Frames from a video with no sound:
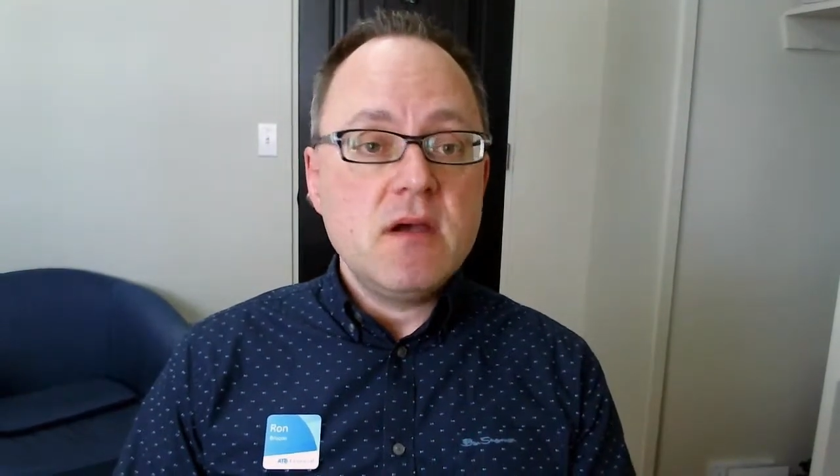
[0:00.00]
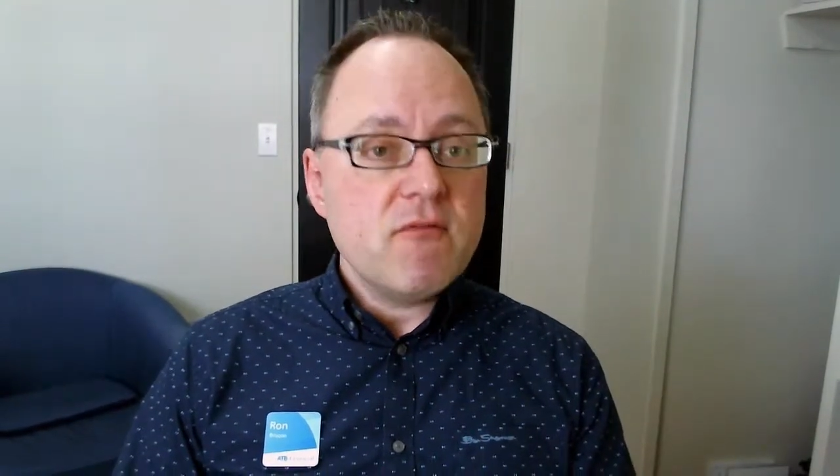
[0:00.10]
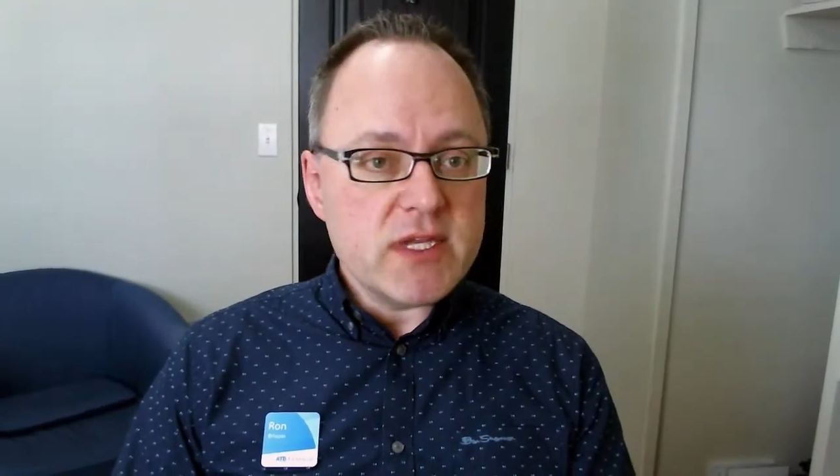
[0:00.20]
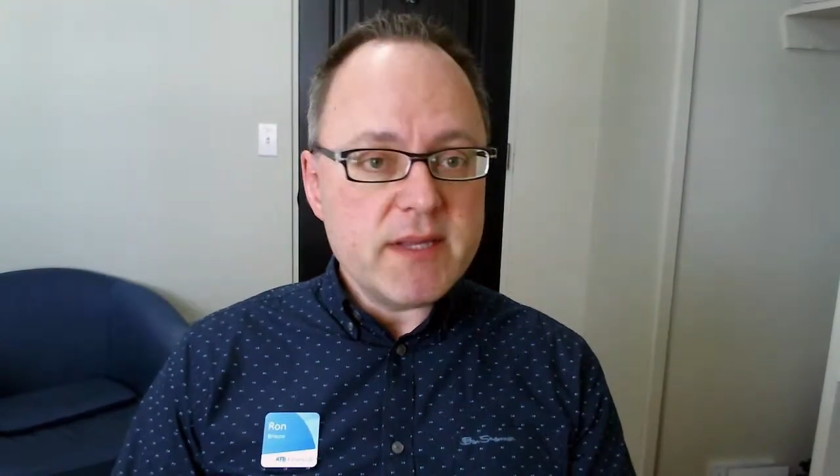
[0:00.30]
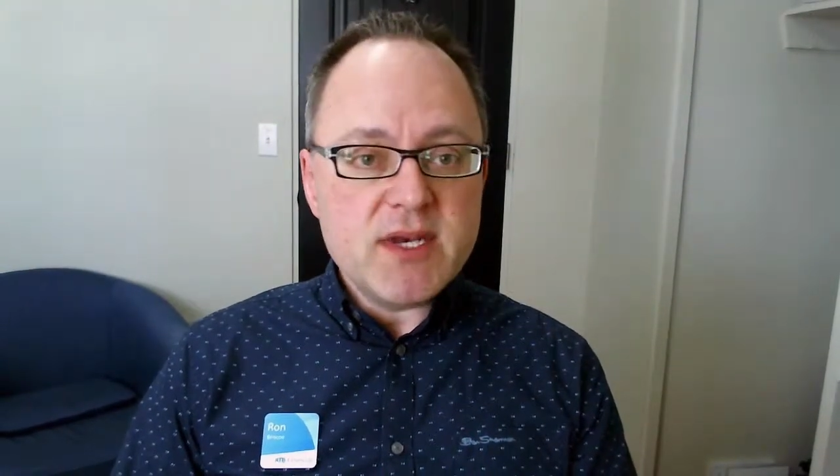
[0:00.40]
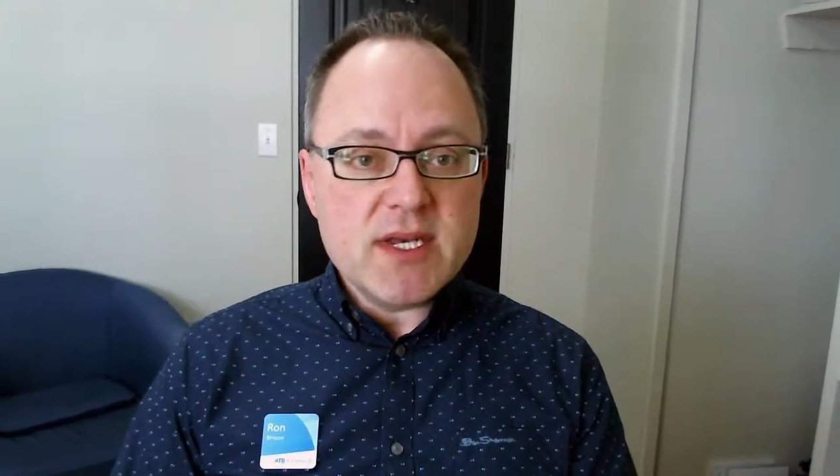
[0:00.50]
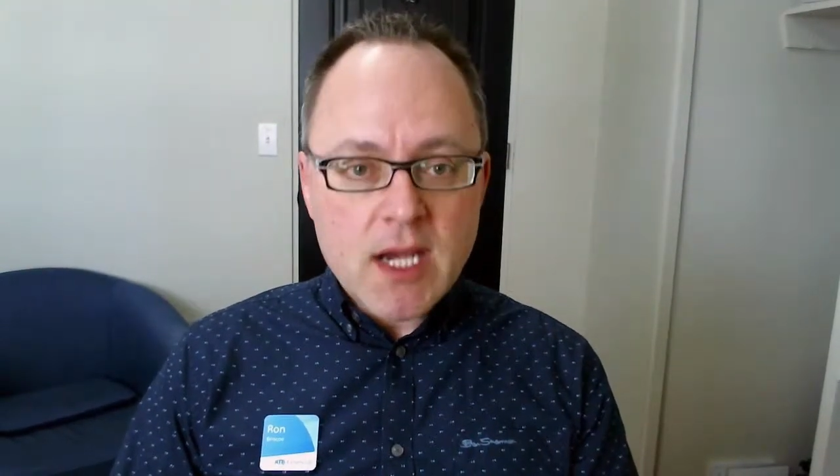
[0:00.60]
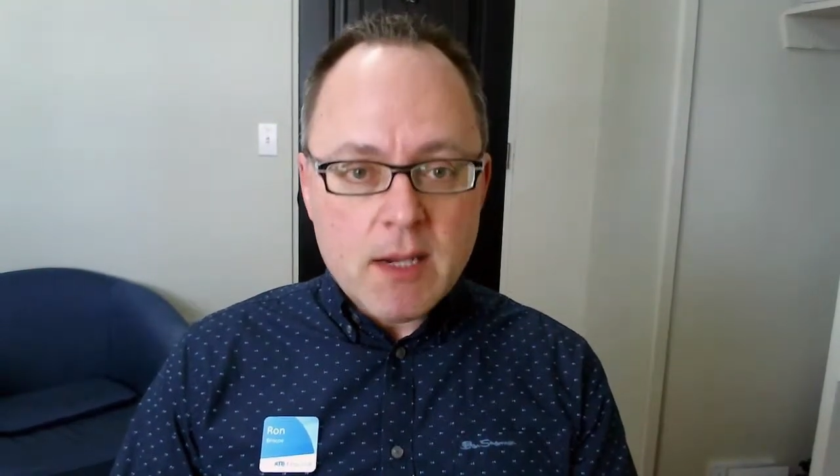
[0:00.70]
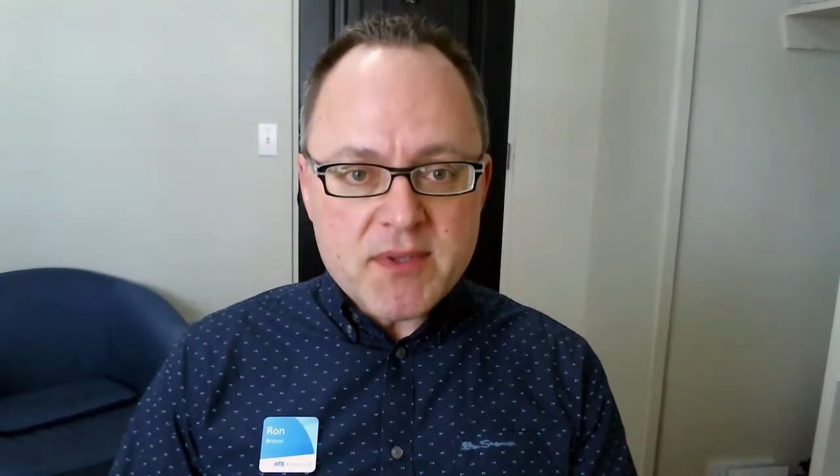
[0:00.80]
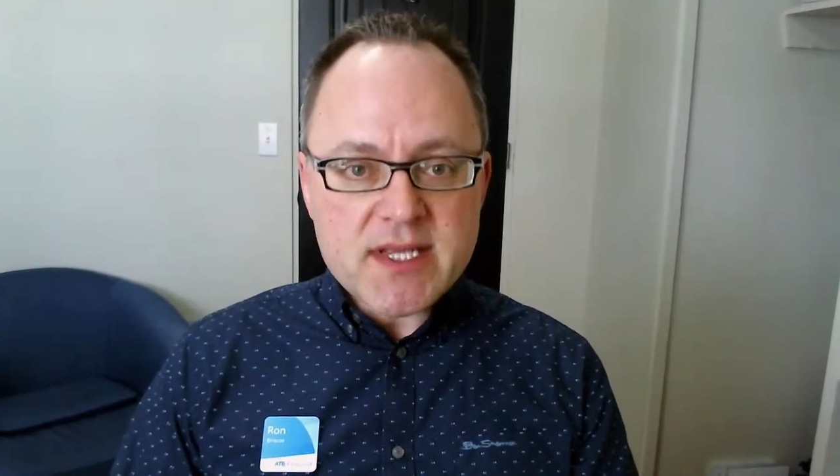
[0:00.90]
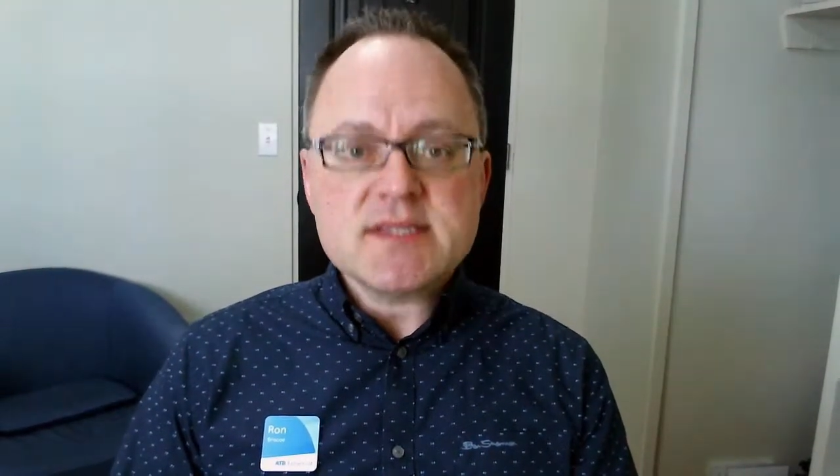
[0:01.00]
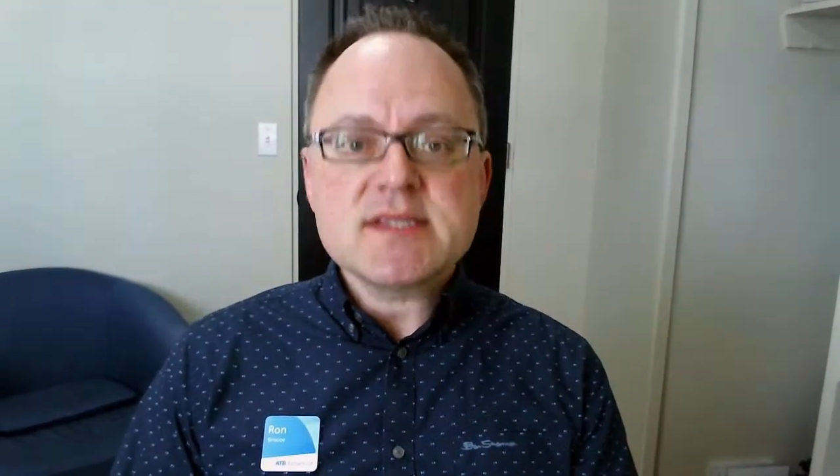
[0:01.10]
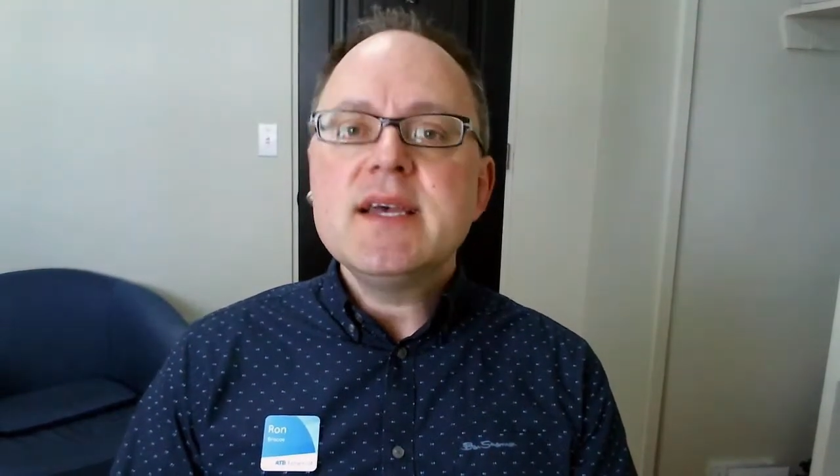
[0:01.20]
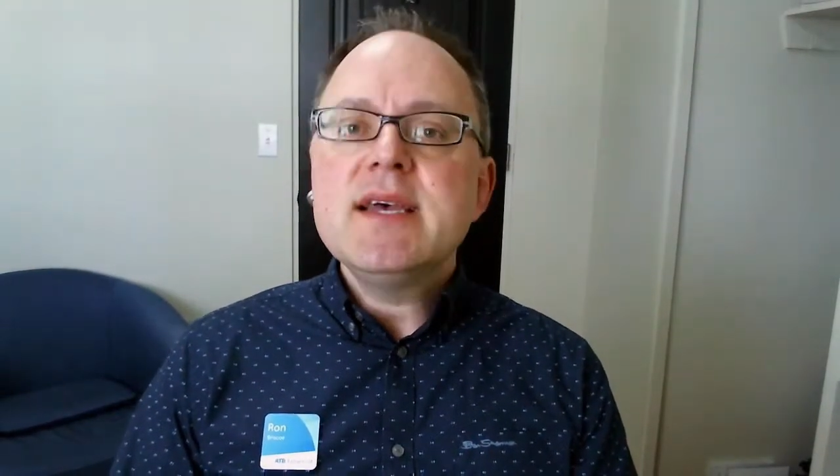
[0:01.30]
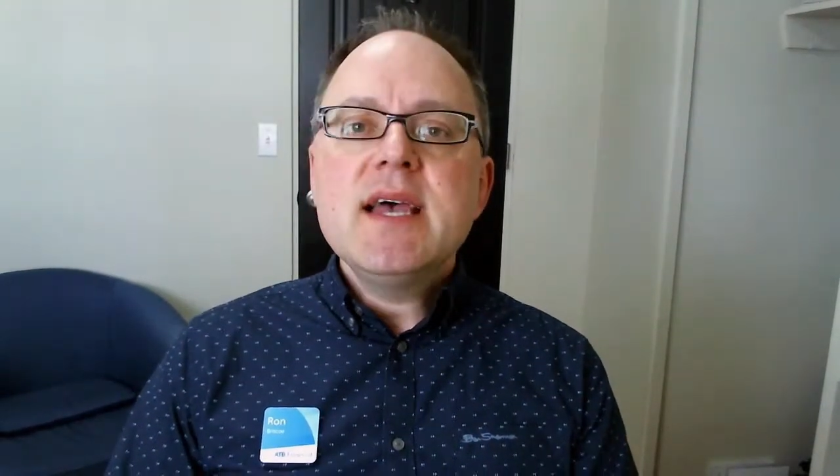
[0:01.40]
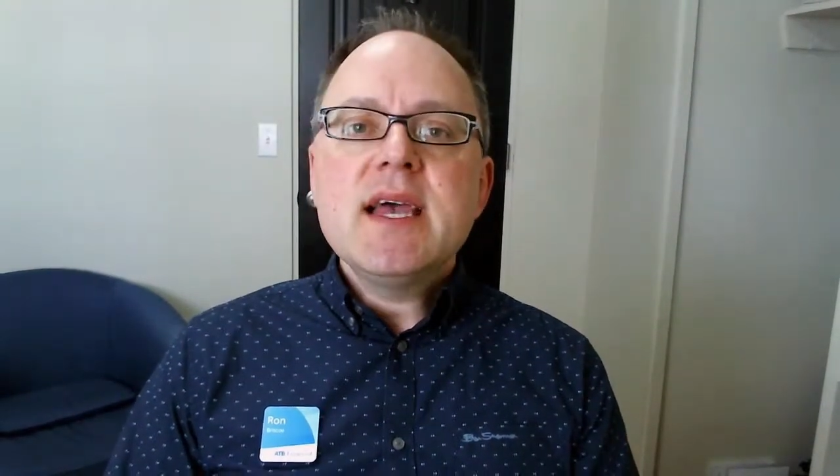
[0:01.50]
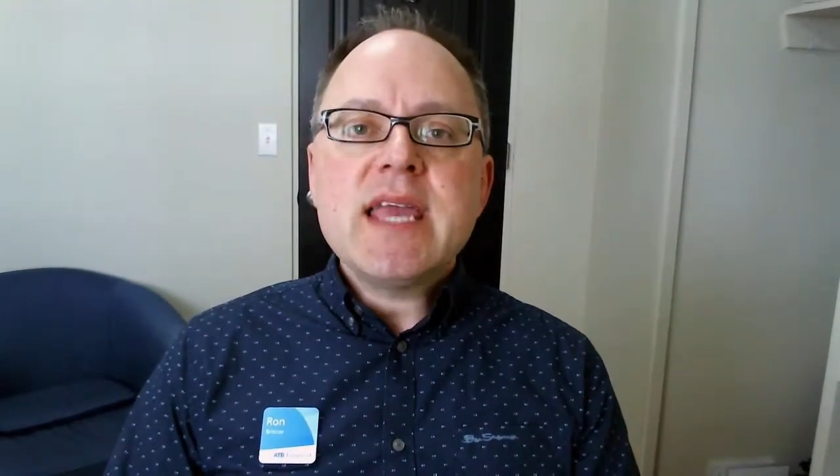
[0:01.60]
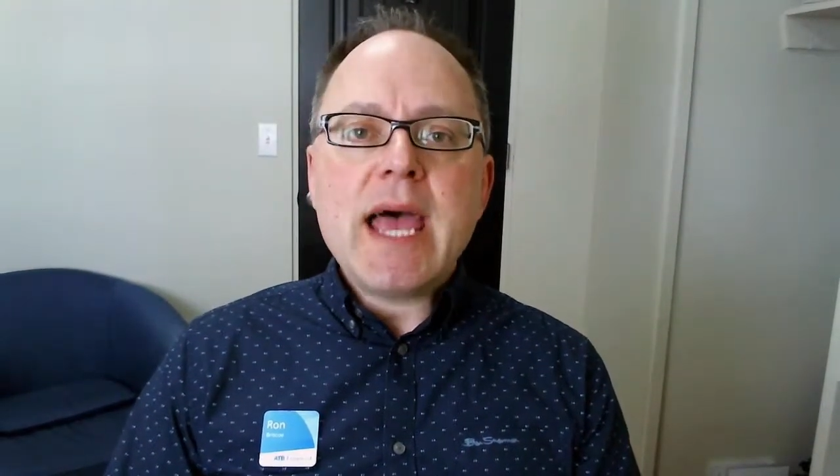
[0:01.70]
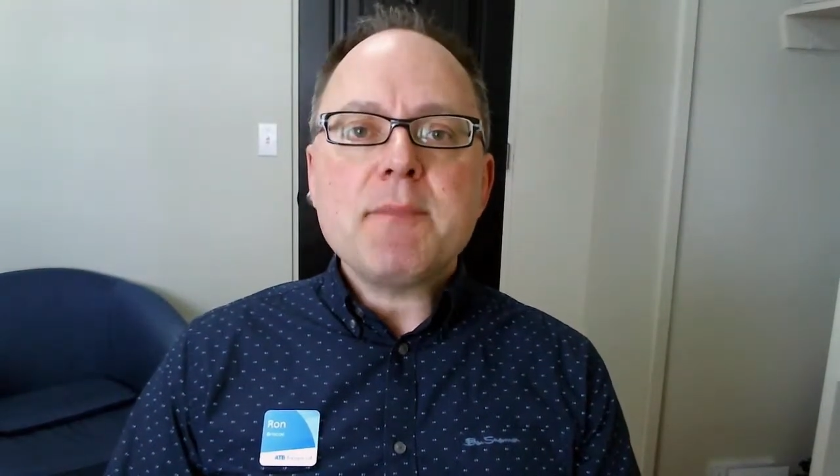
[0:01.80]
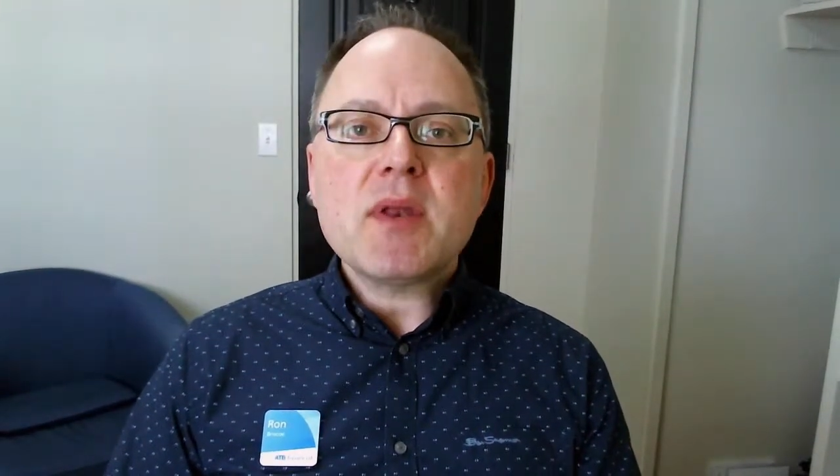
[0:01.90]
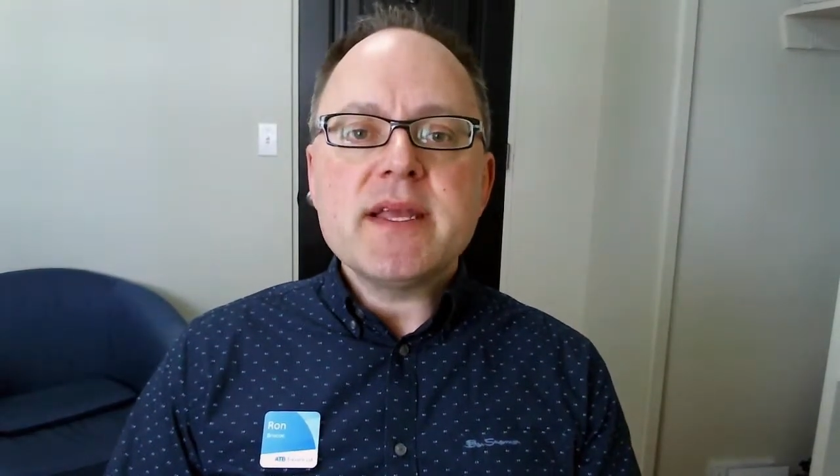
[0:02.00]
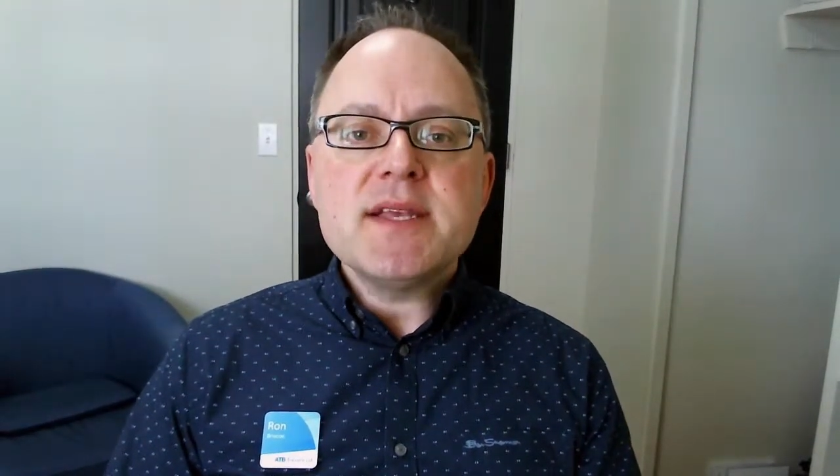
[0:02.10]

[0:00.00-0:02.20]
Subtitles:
For limited companies, capital